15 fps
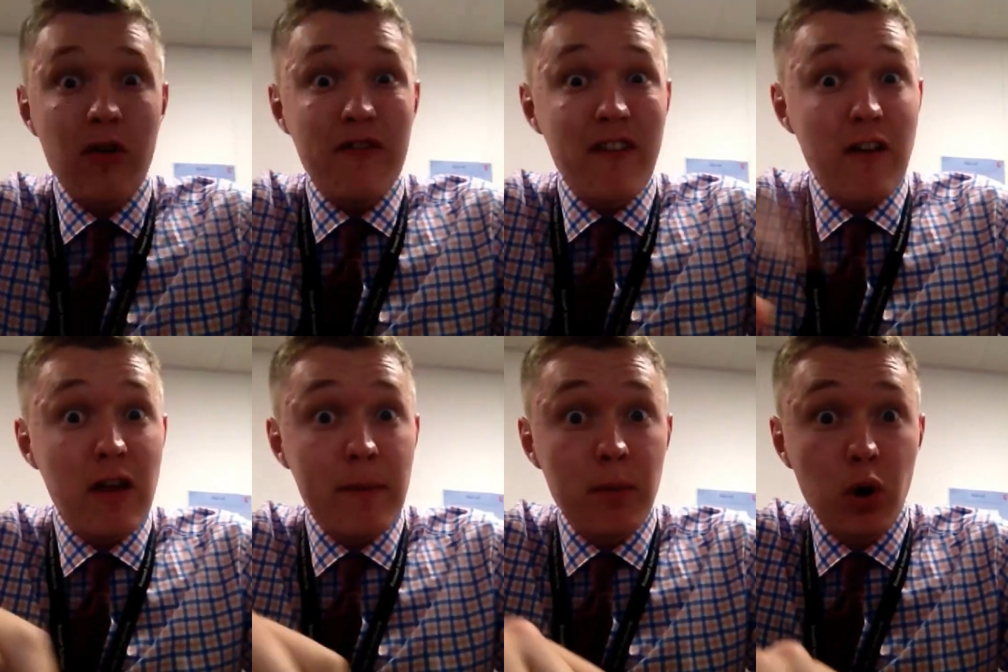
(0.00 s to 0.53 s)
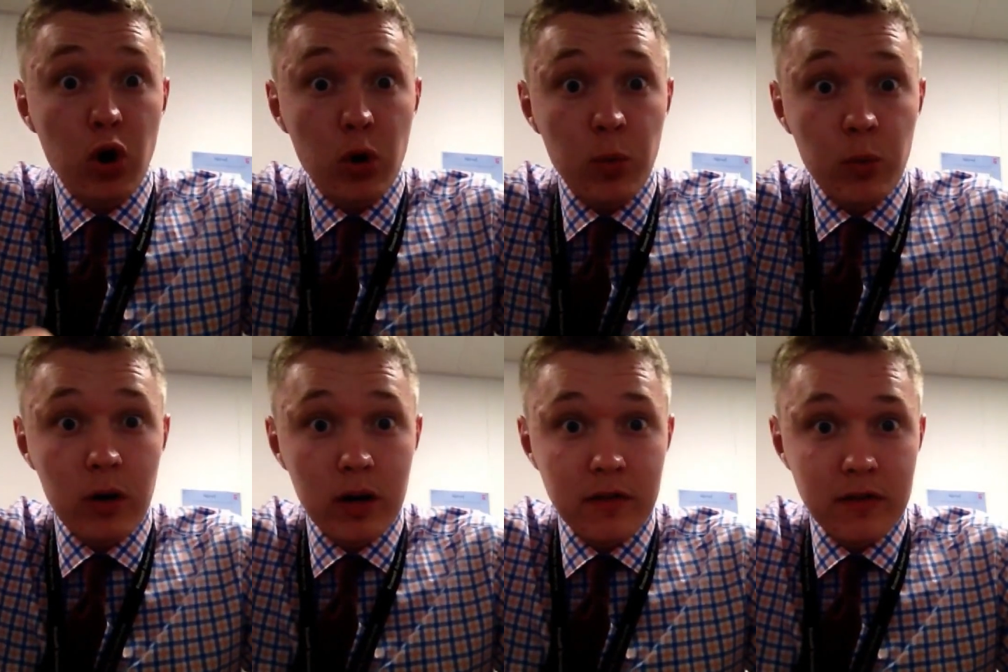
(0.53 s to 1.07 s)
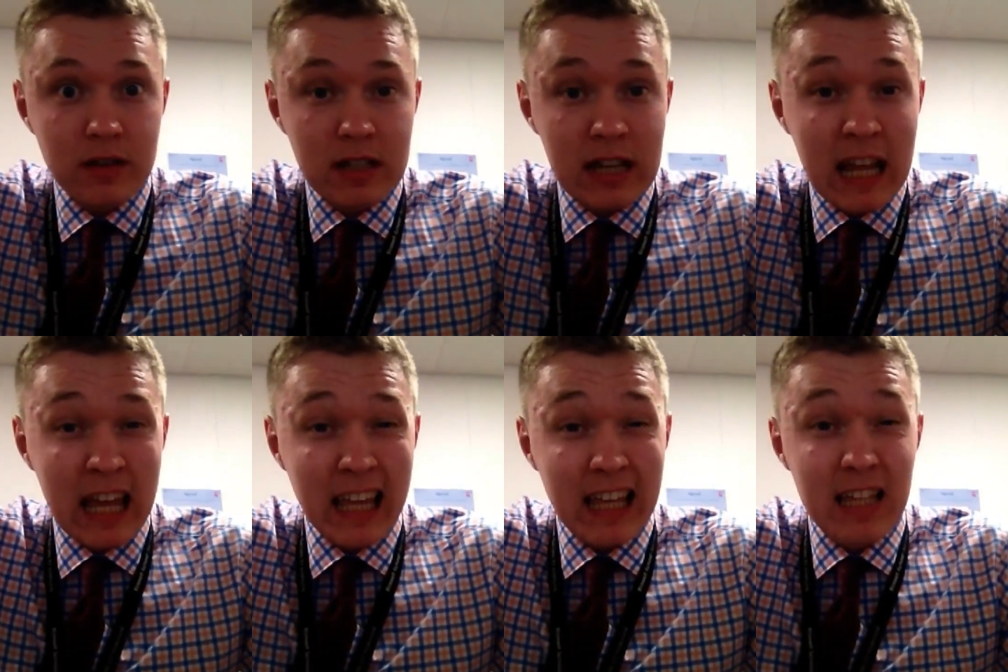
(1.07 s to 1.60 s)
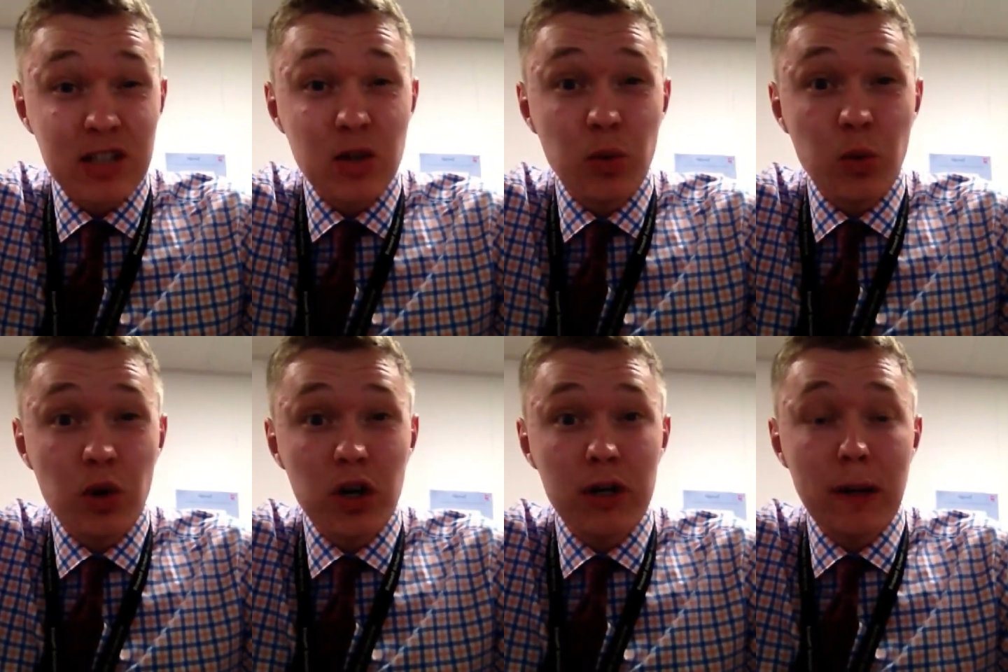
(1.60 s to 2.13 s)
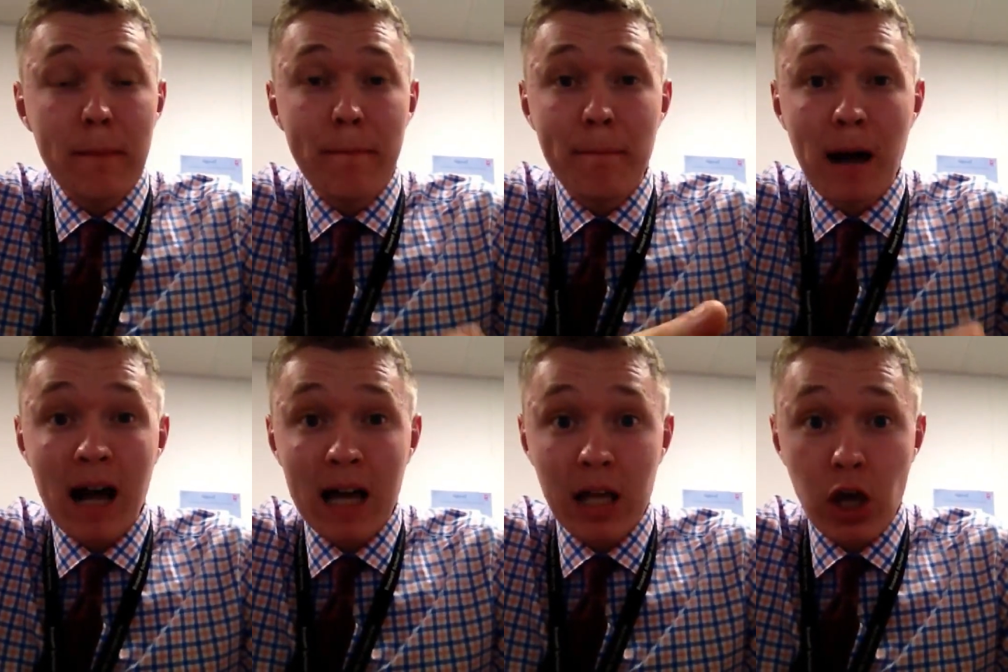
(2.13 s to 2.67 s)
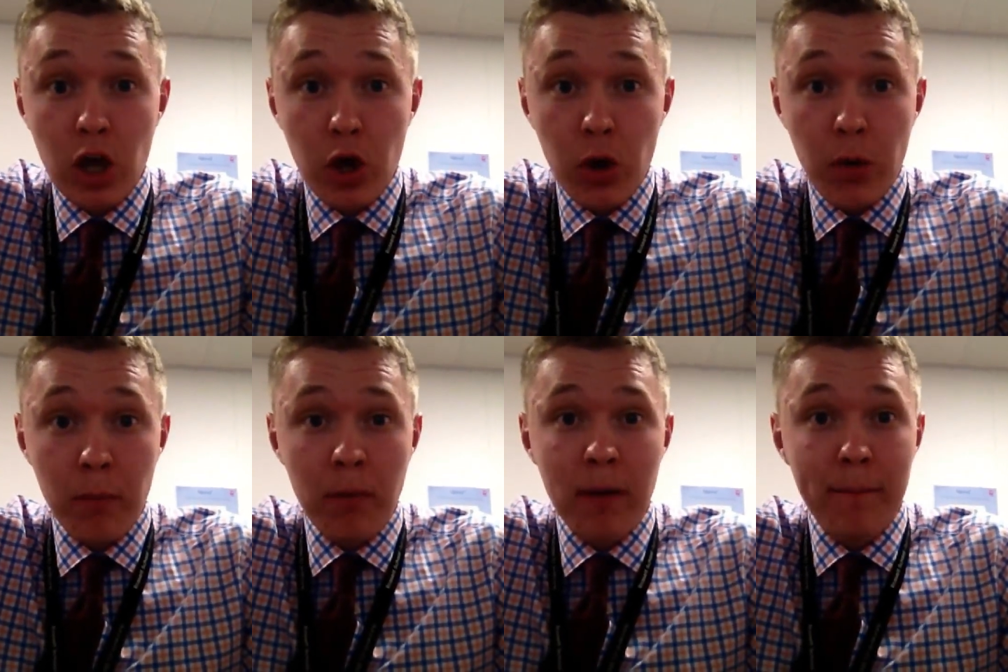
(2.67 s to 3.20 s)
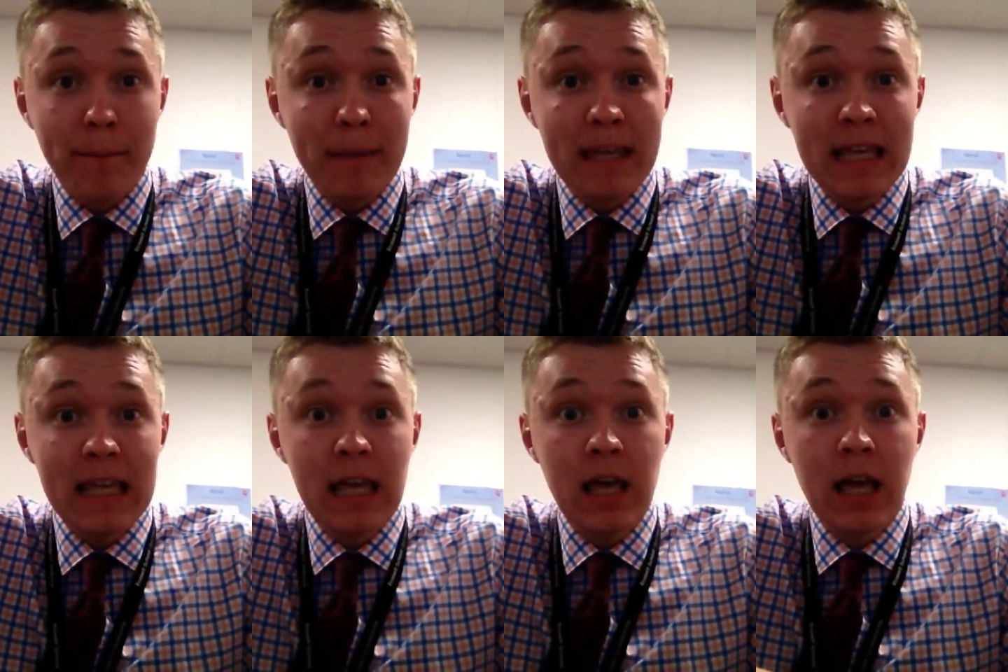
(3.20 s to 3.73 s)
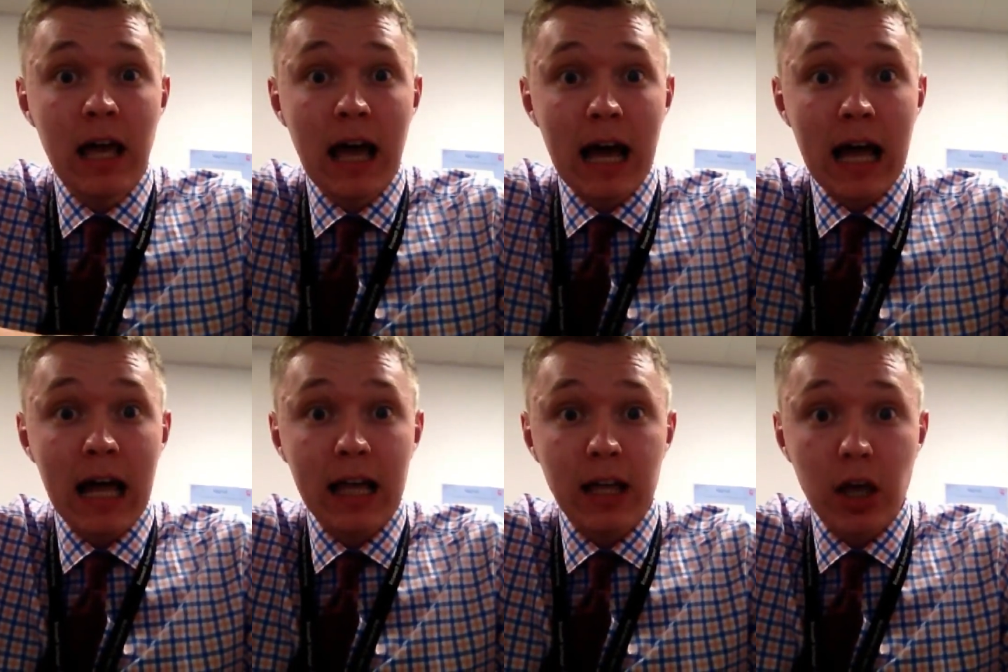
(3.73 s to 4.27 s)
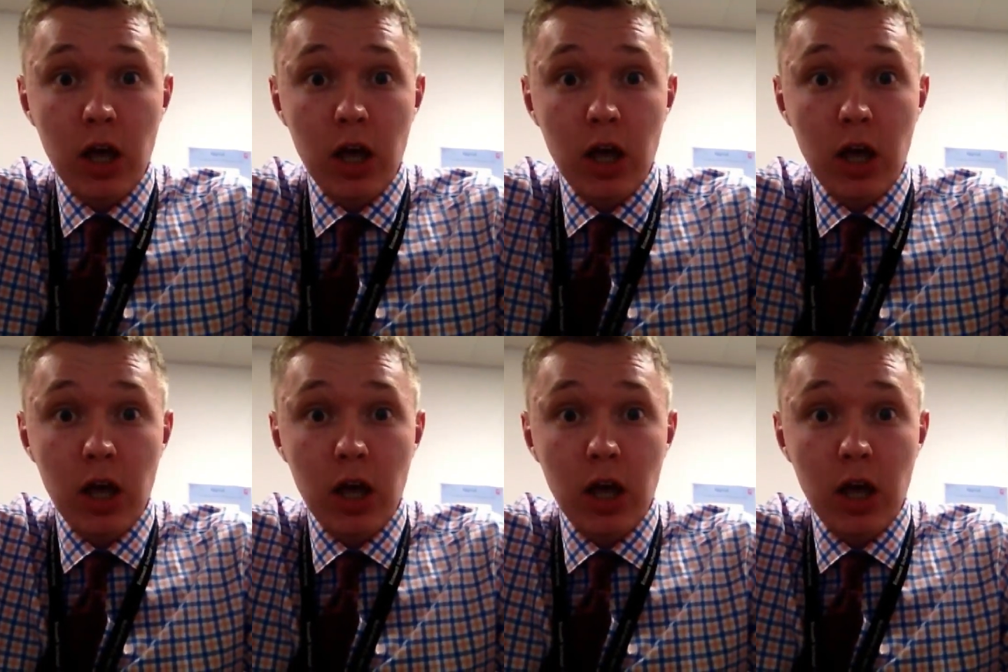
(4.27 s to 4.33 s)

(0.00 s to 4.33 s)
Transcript: very important word for today is the word biome. B-I-O-M-E.